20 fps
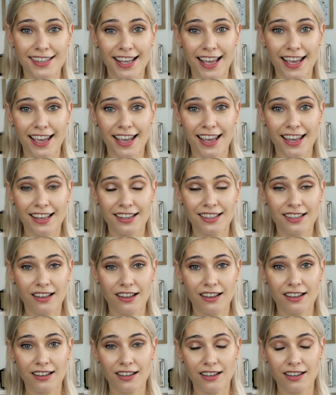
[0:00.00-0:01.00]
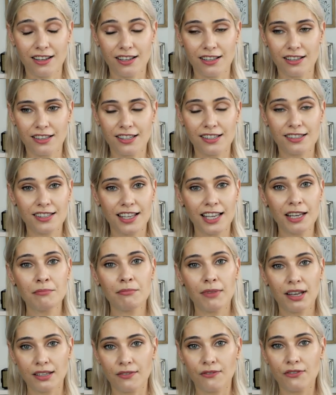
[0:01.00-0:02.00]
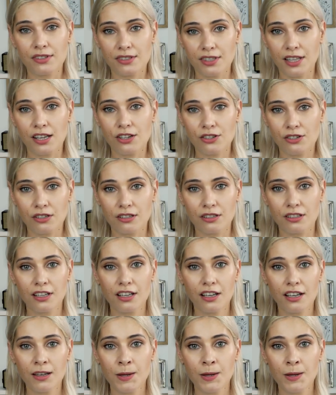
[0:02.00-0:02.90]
they uh, the skin manifestation